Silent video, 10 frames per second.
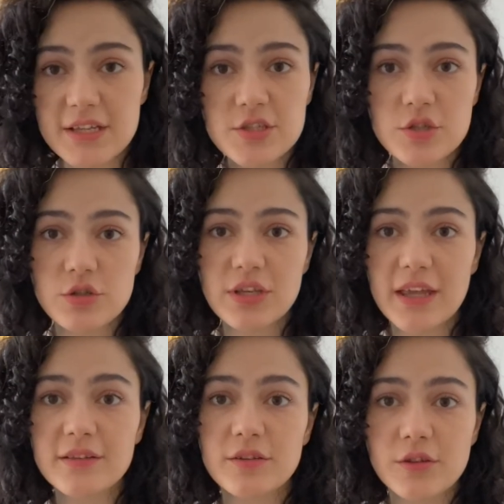you
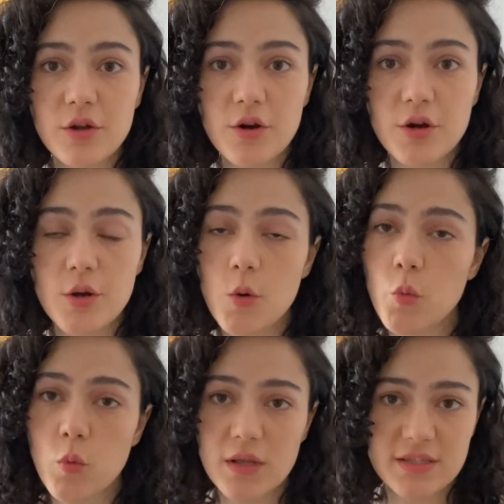get to learn
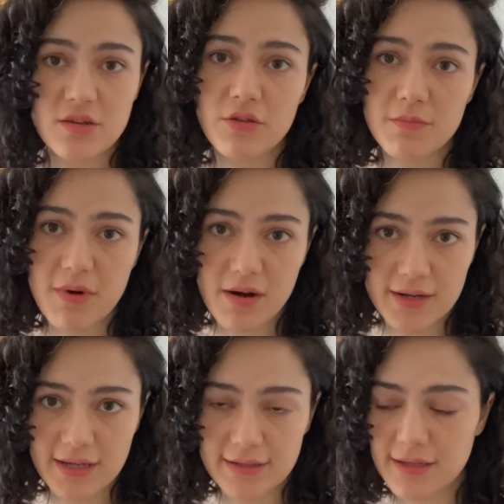what's on the
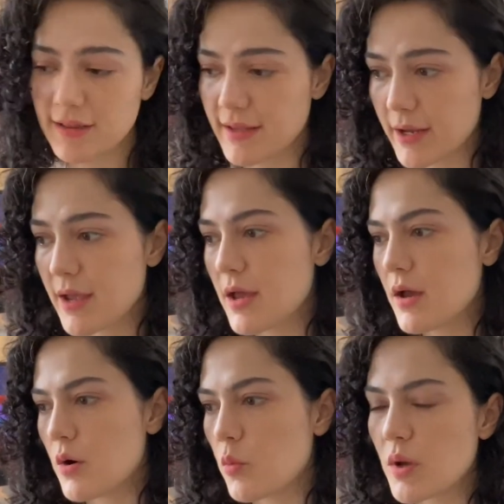market and like
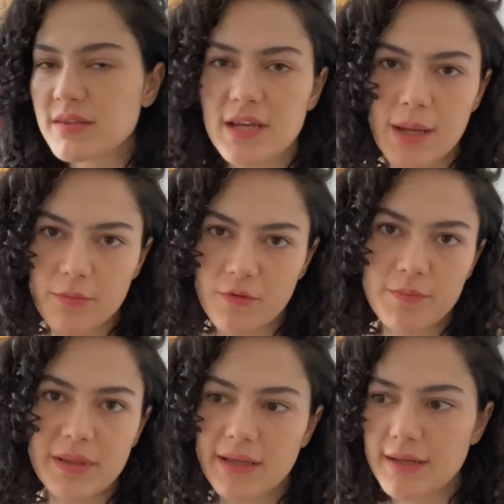what type of
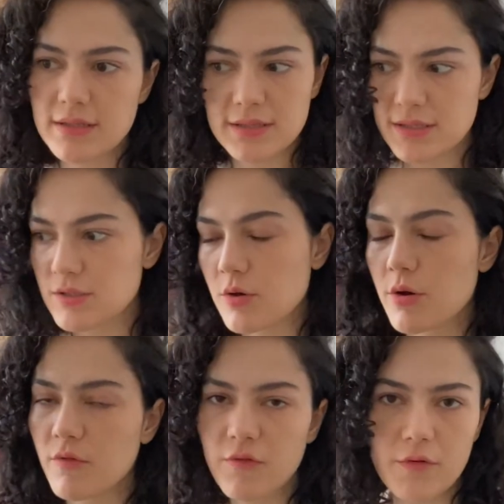place is
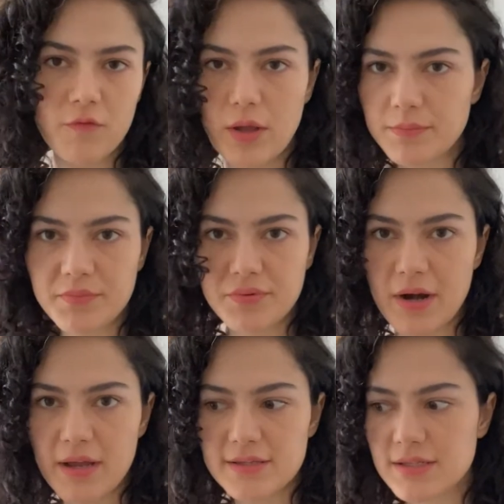going for what
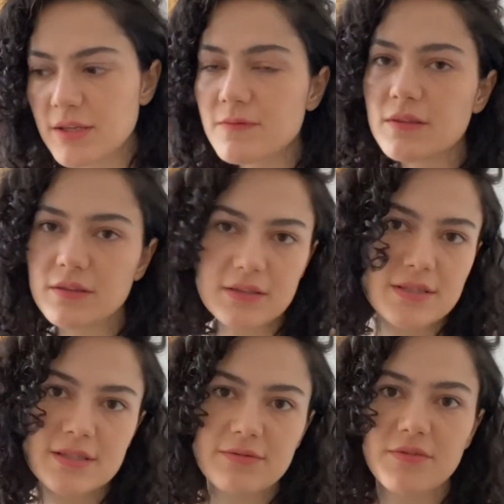price. Even this
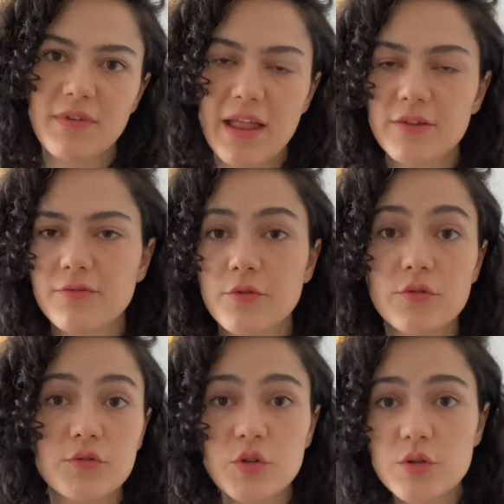is even valid for
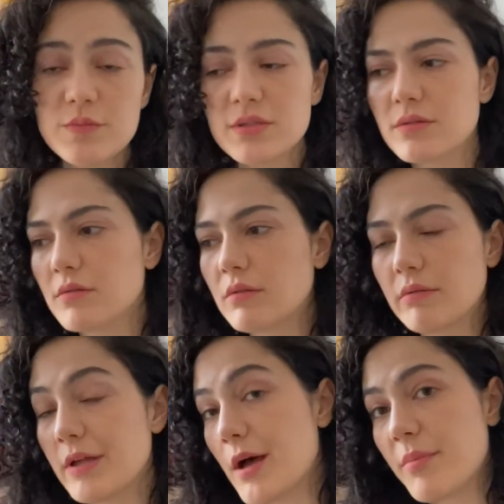rooms
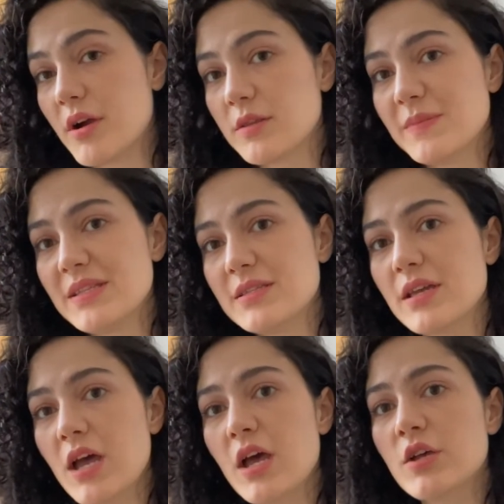or apartments.
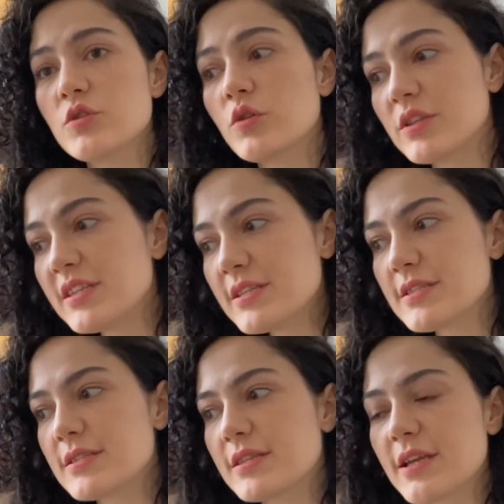So it
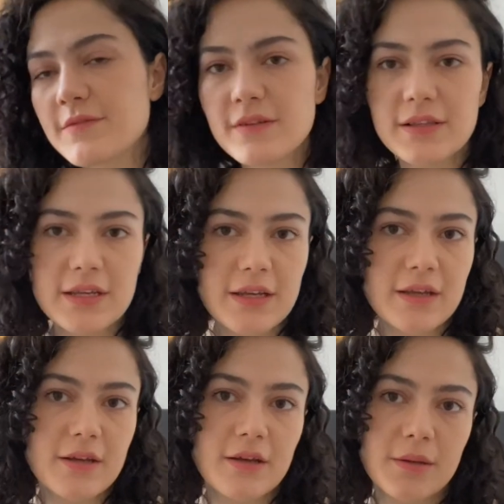is
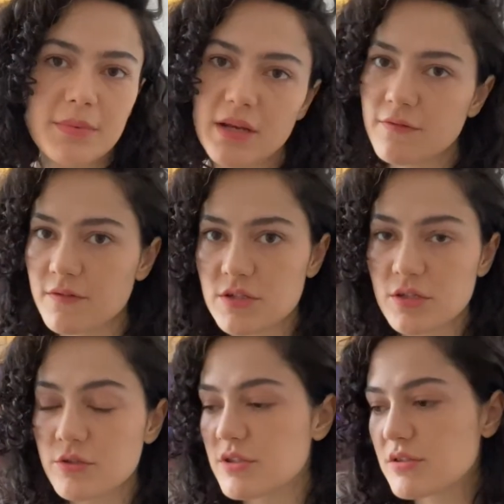definitely
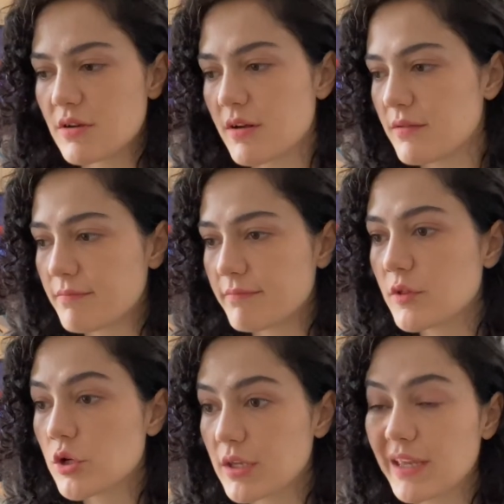beneficial to start
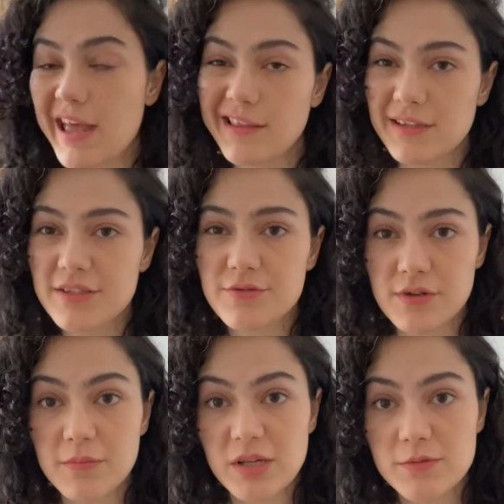looking at least
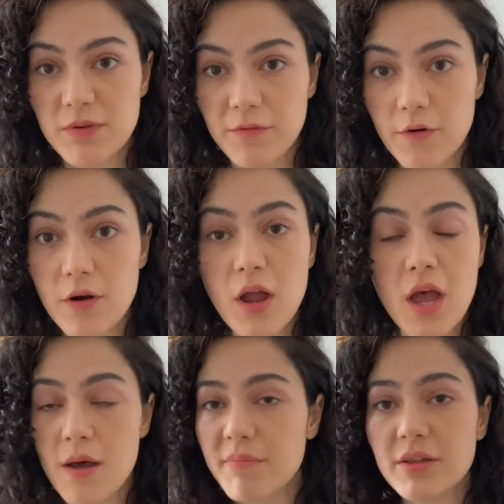3 months before,
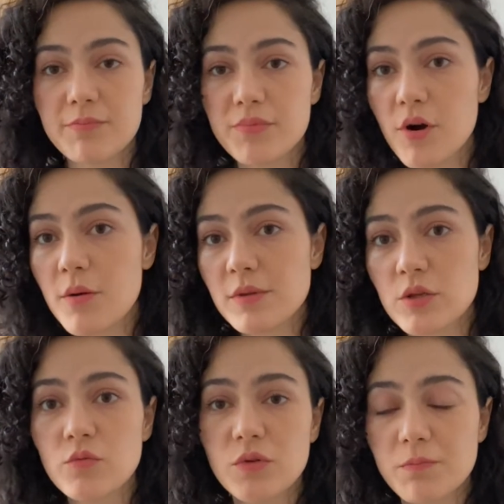but probably
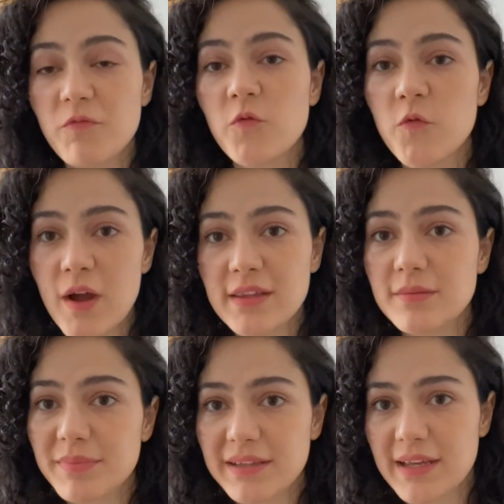you will find the
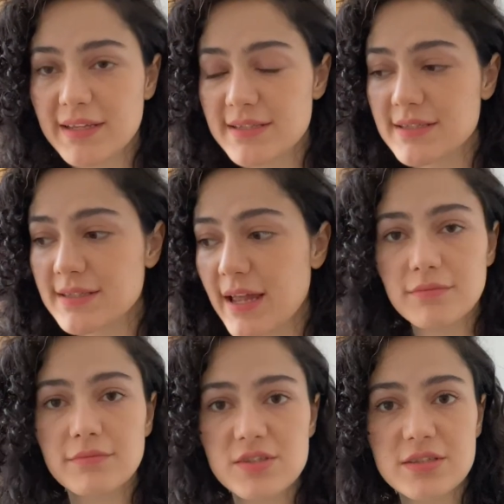place that
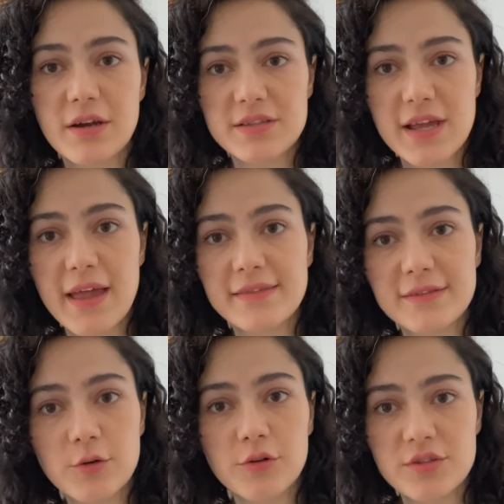starts at
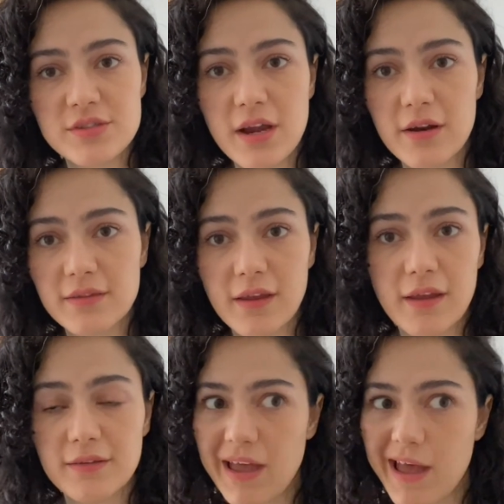your desired
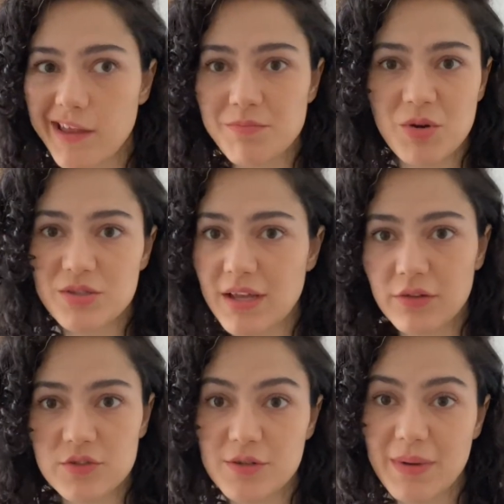date at most
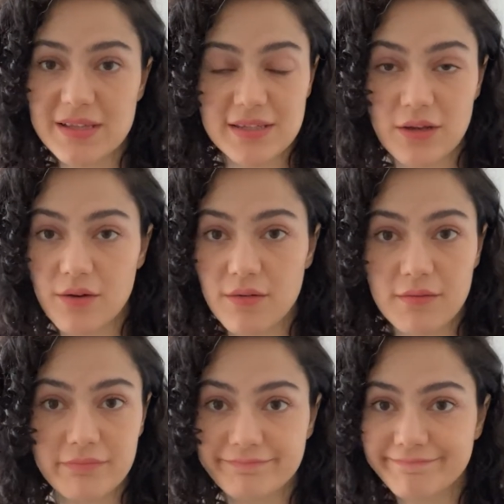like 2 months
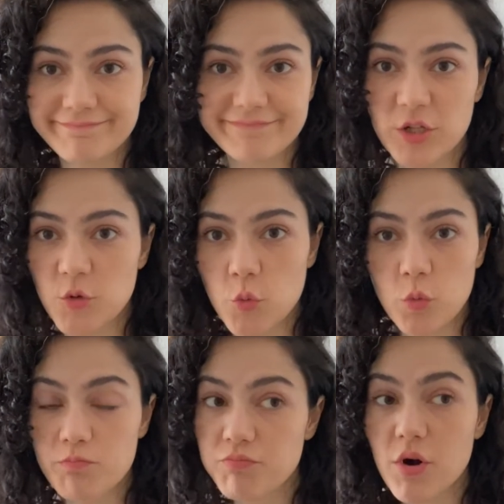ago, or
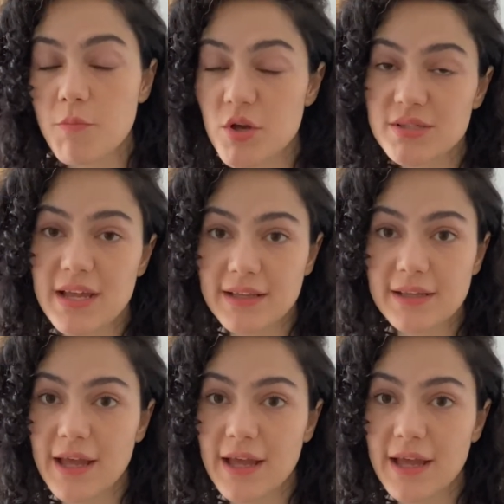most likely like